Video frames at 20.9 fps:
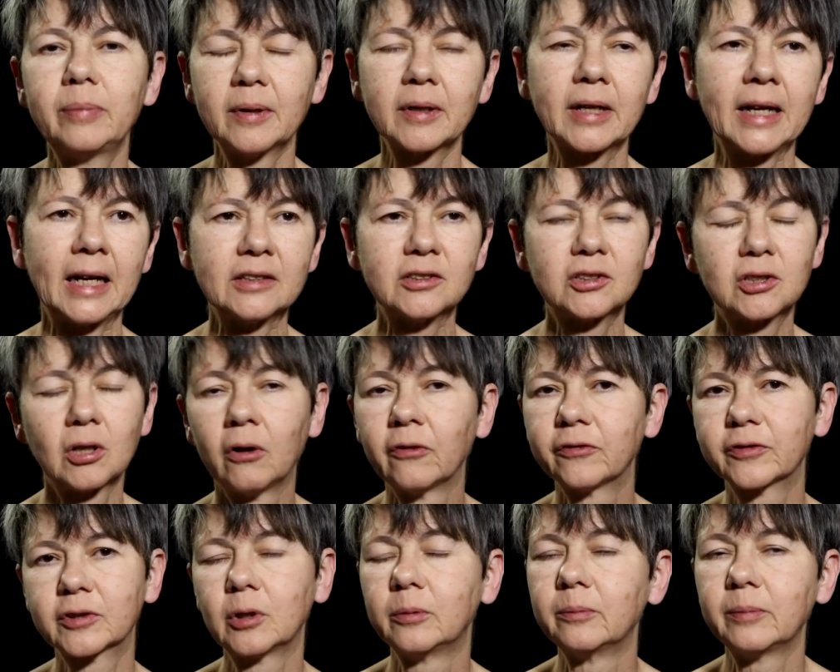get
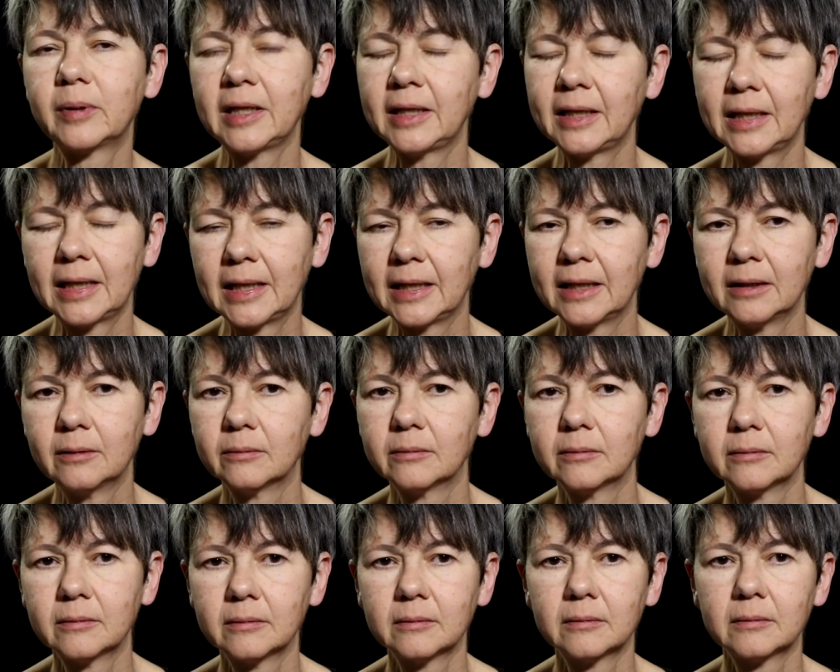solved completely.
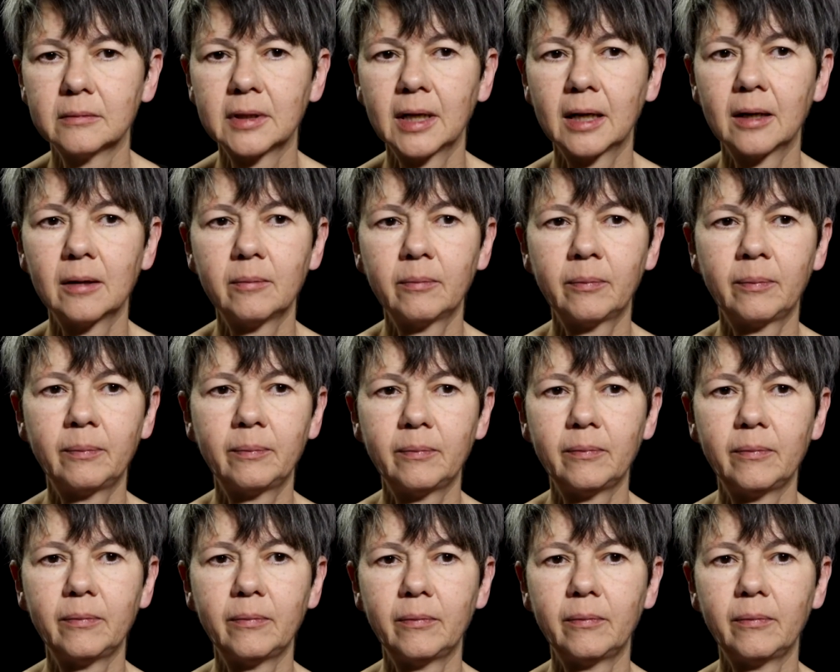Yeah.
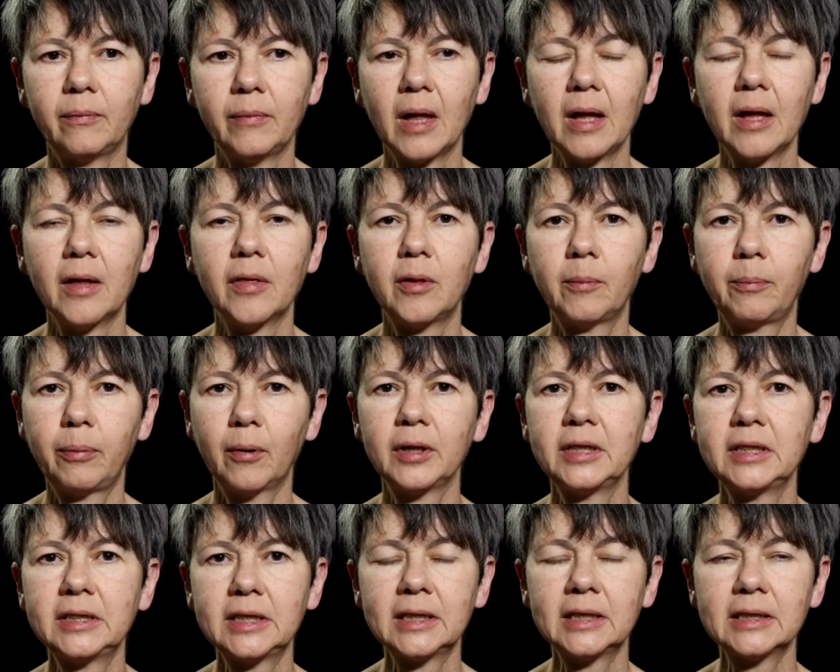The
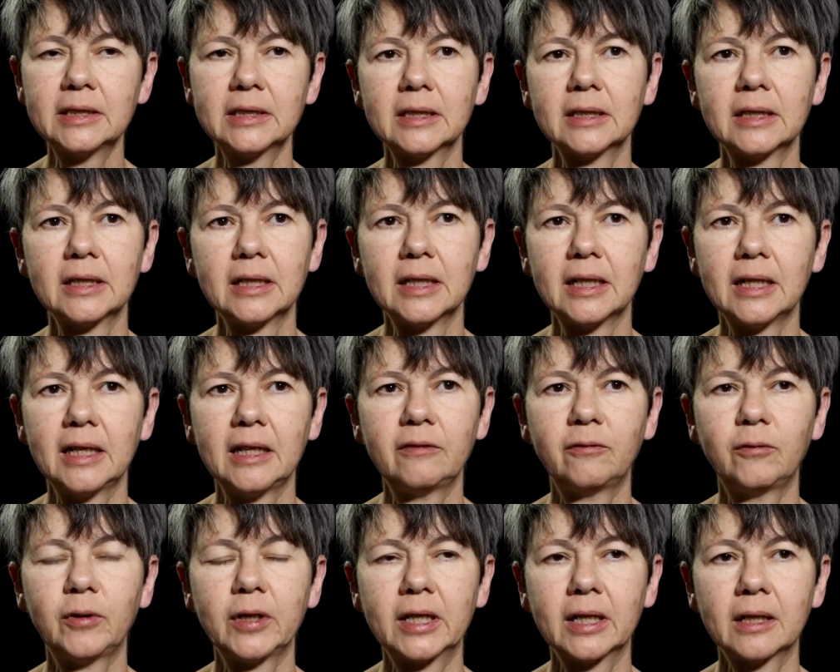point is,
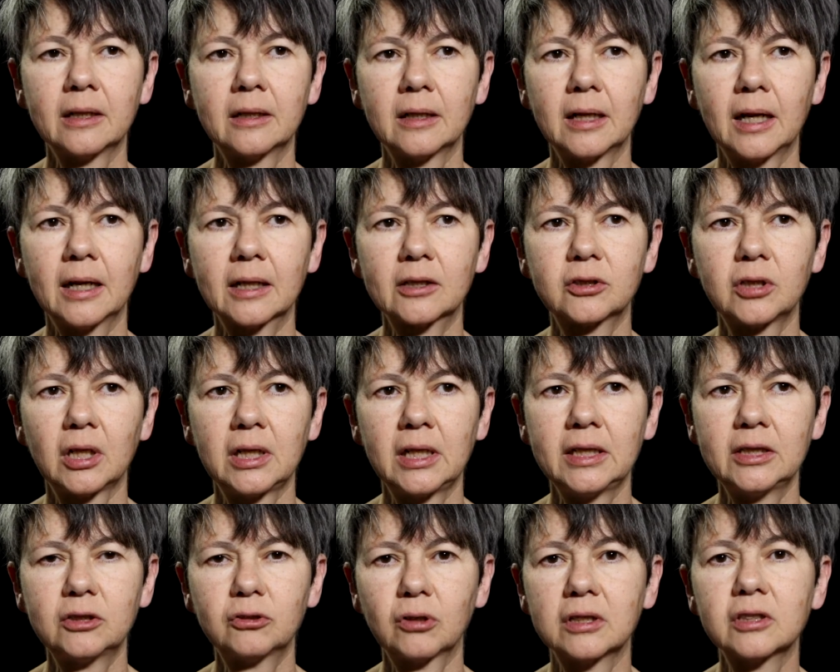if we can
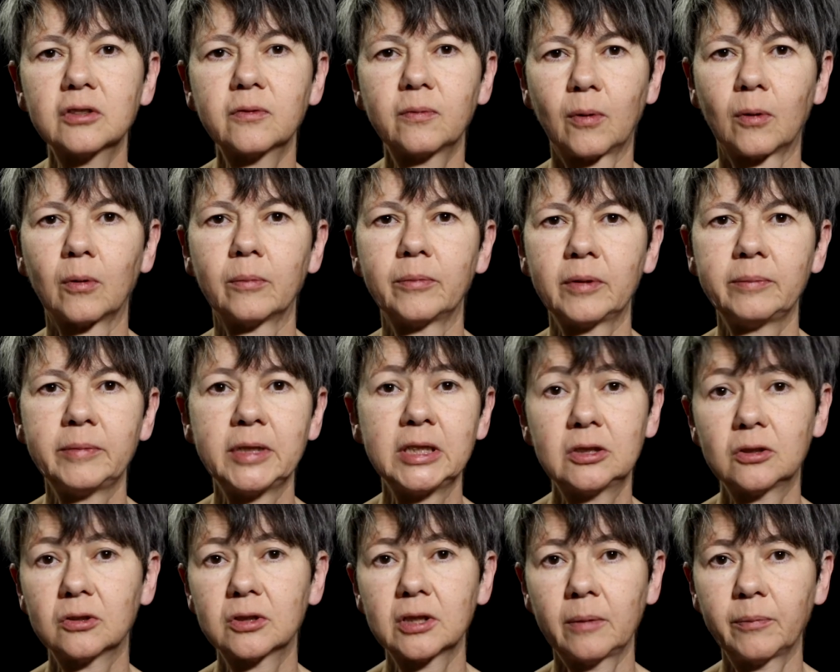actually transform them
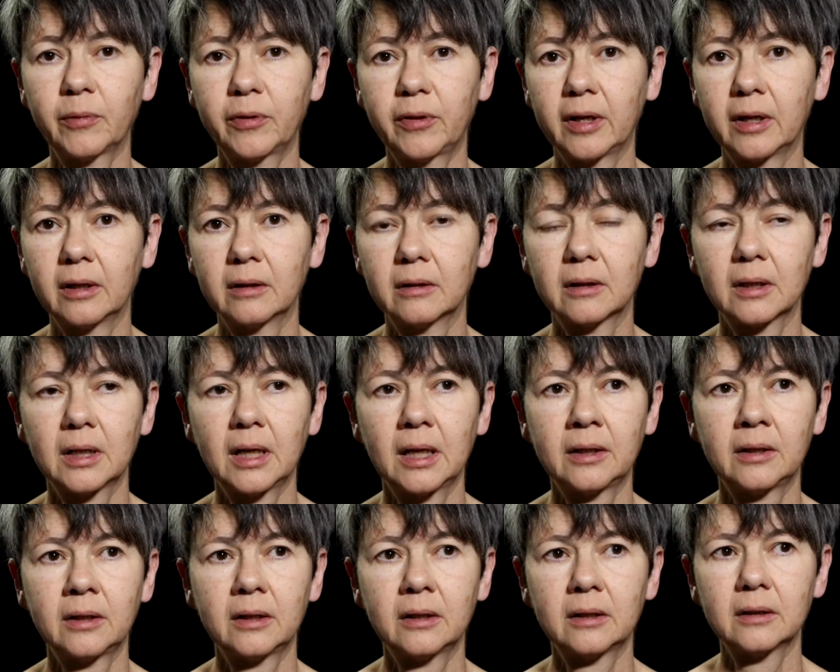into something.
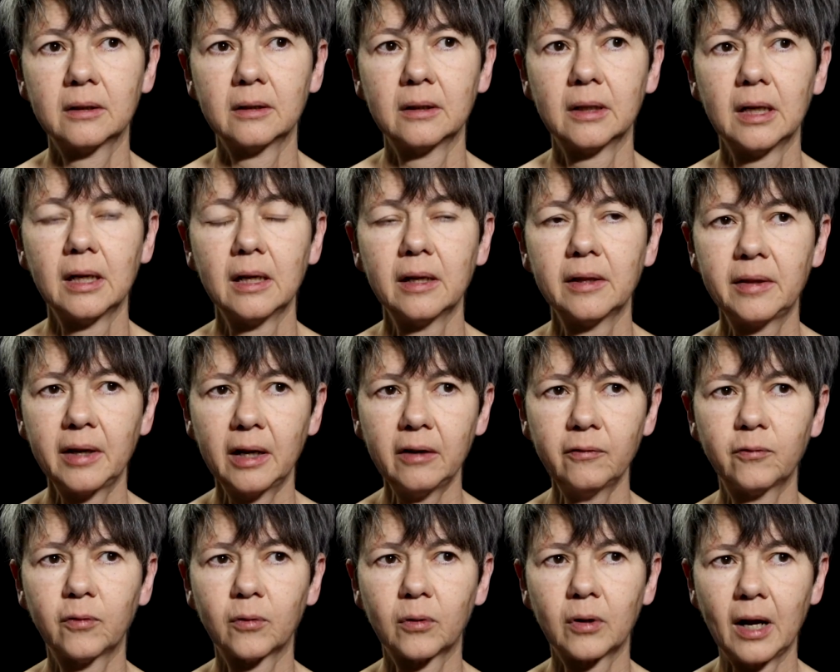And
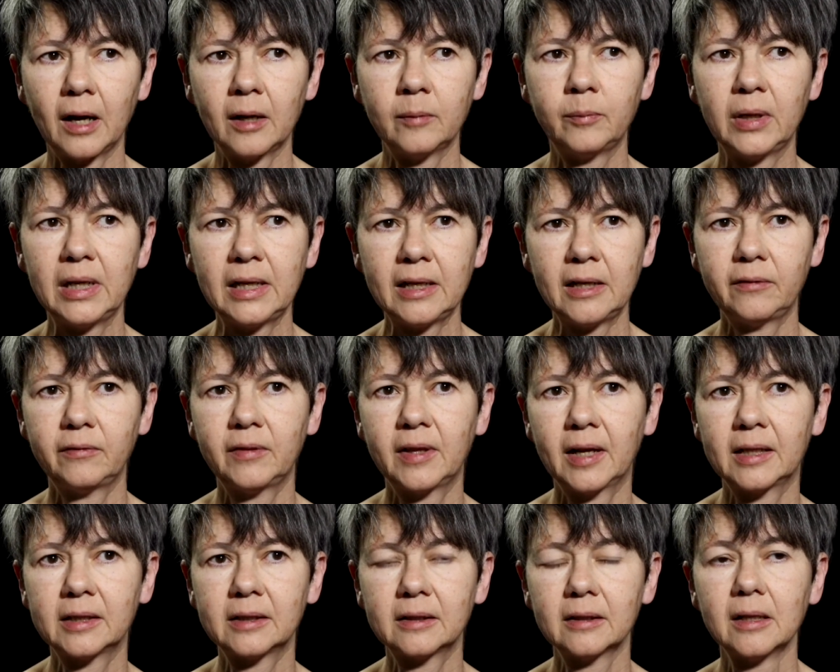therefore, I believe
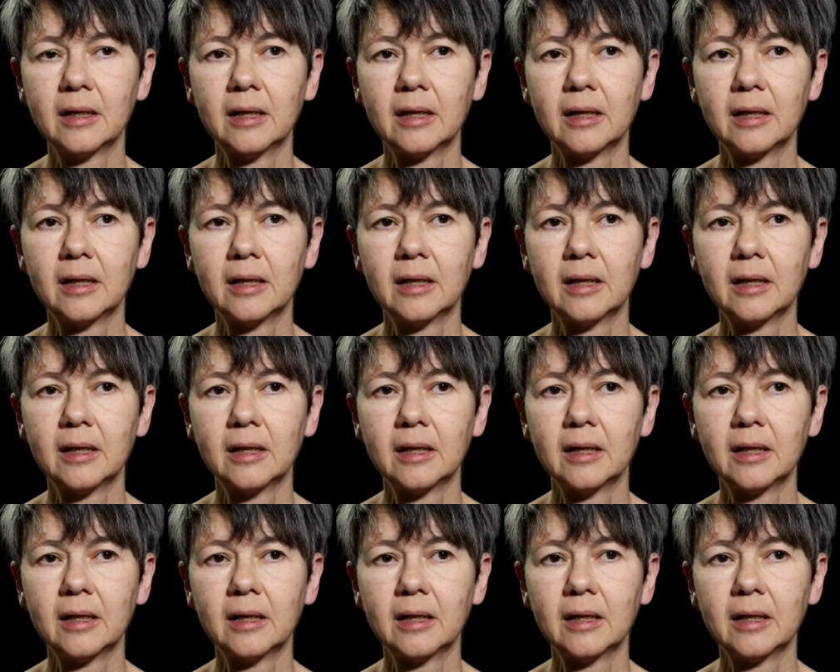that